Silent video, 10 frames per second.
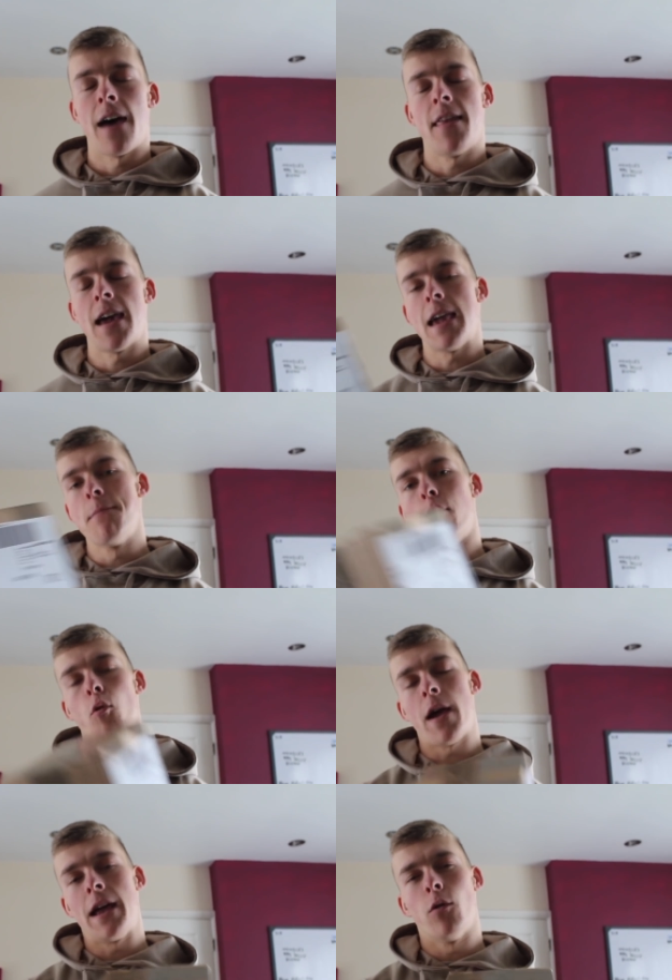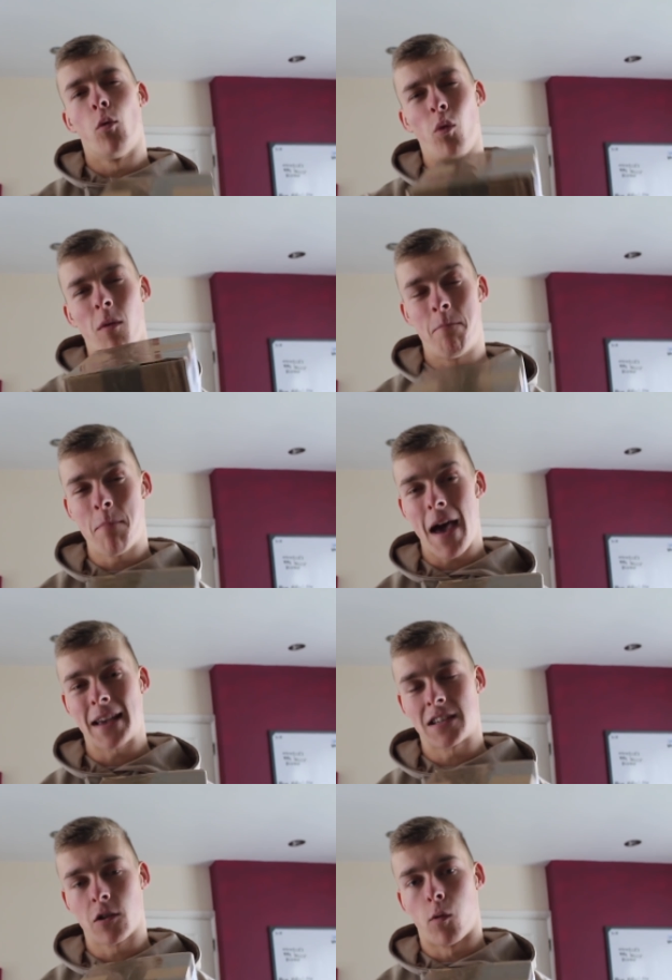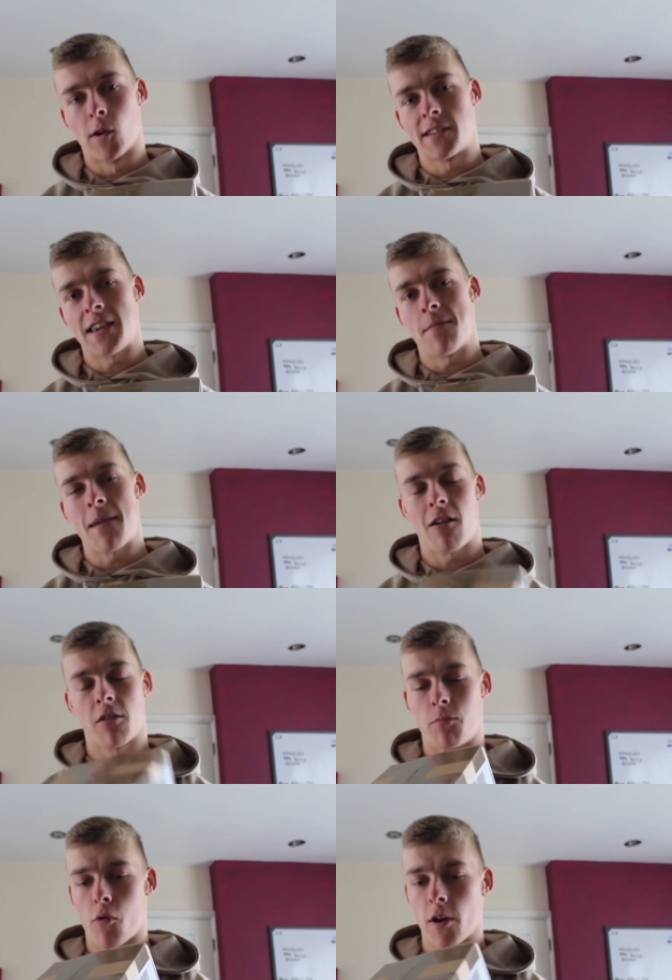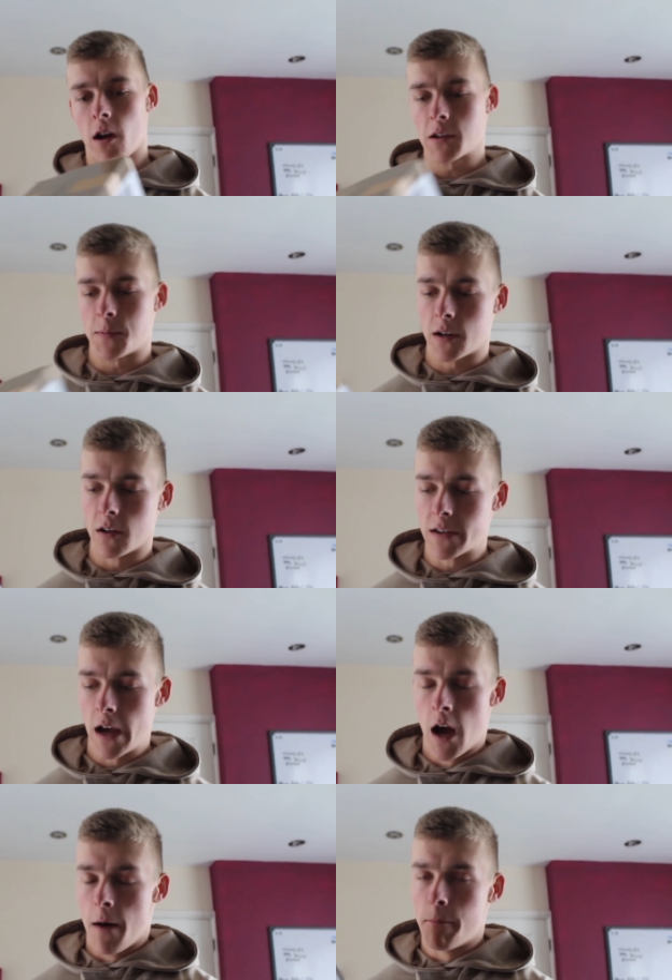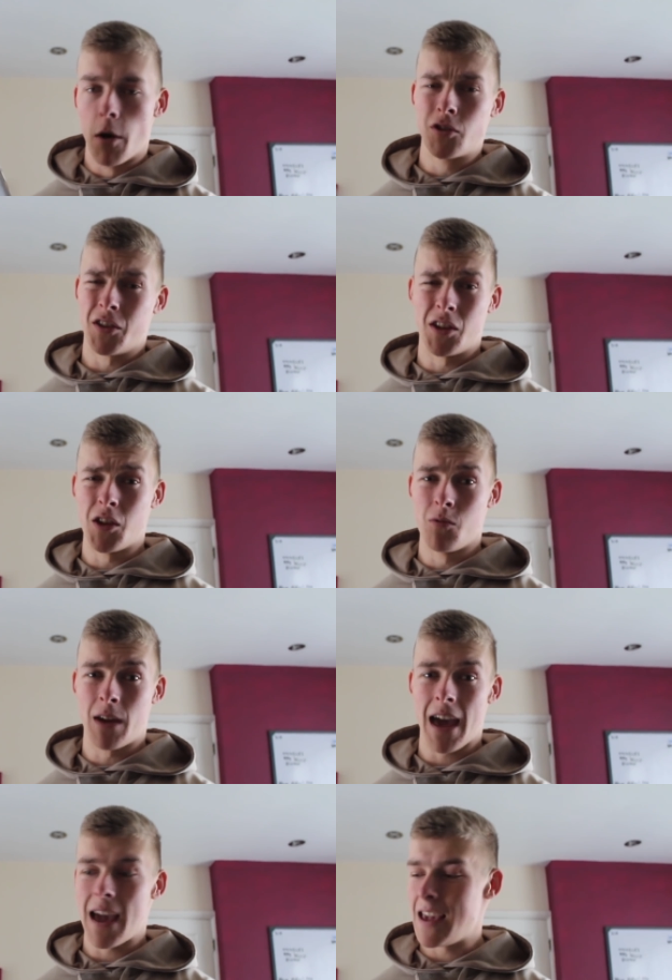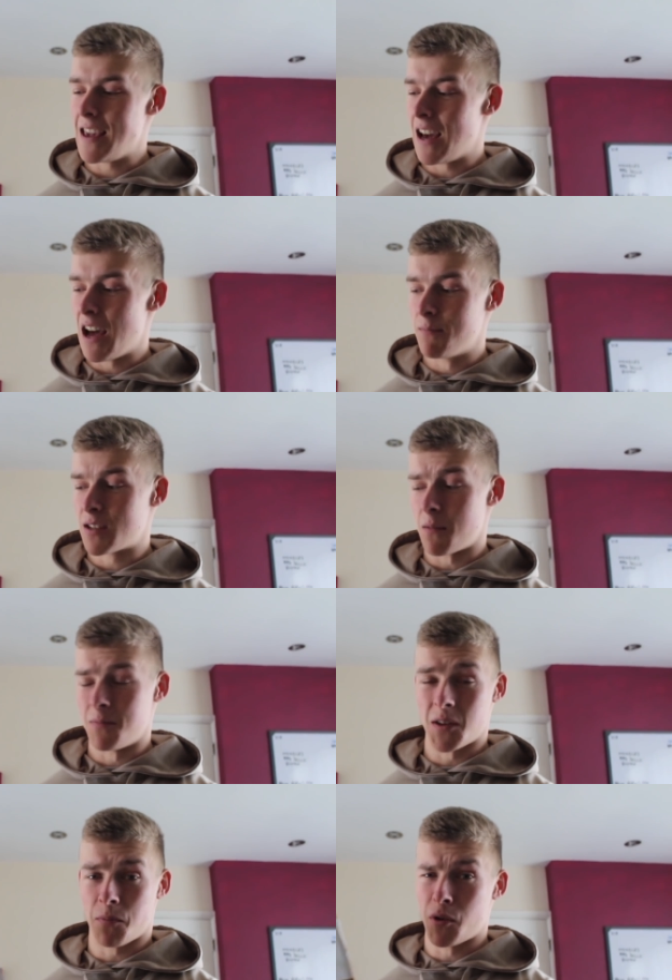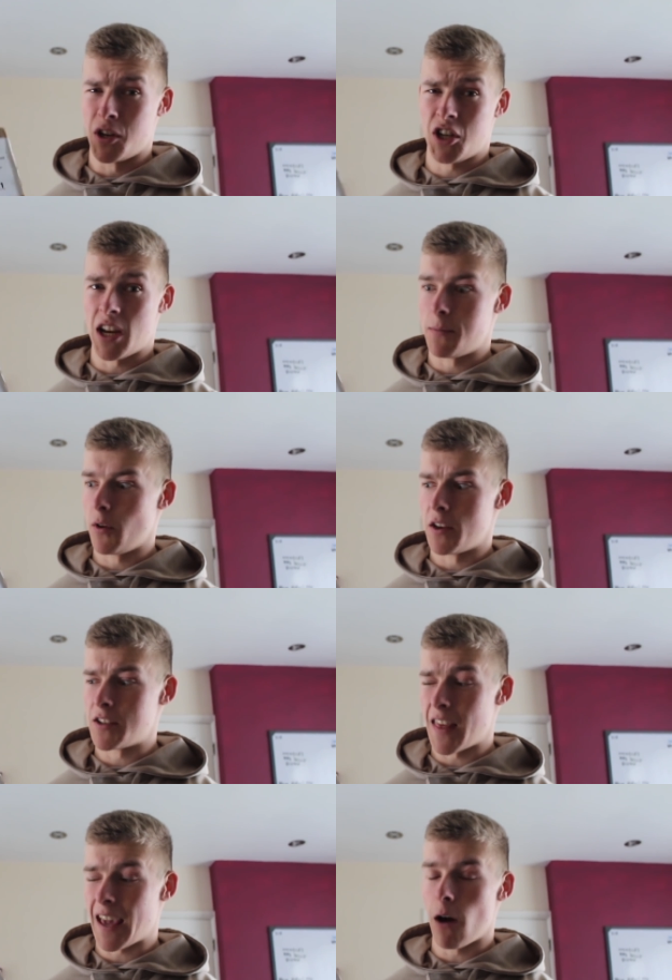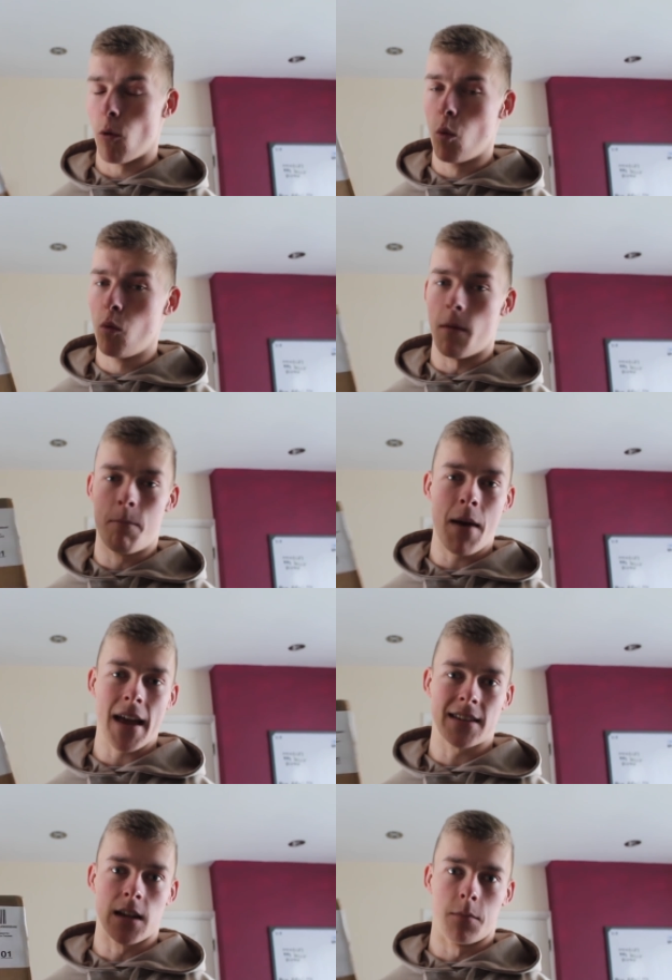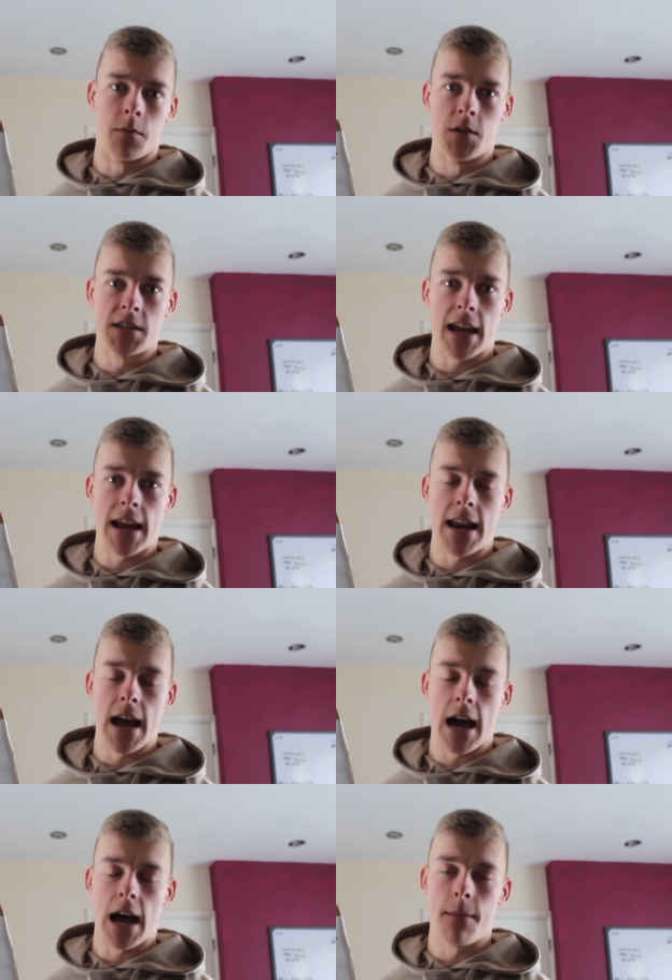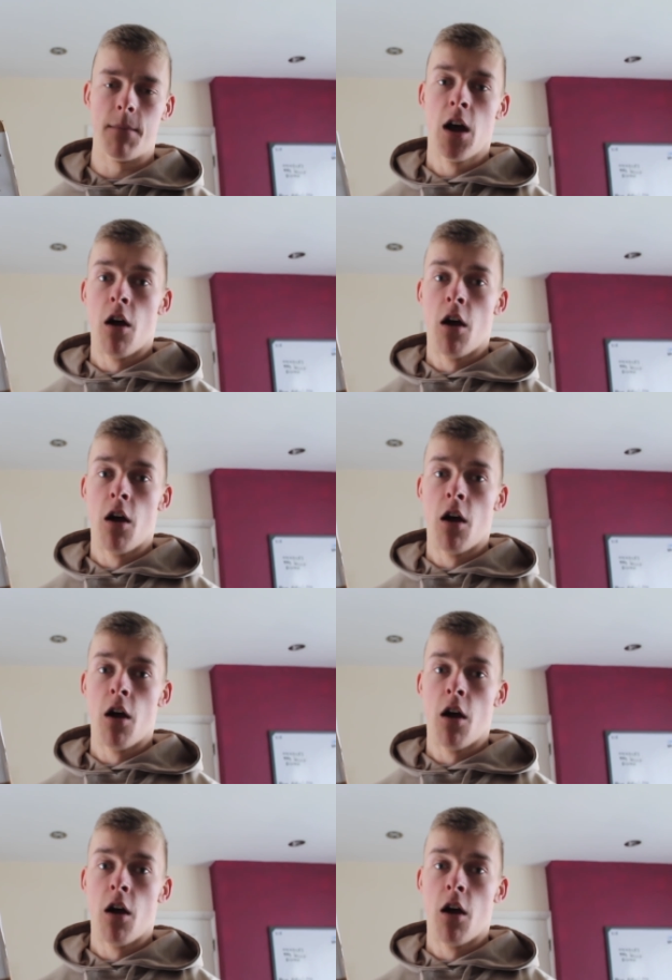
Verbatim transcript: and they import in all the best quality American products because most of the UK um, supplements are pretty shit to be honest. So they get all the best supplements in um,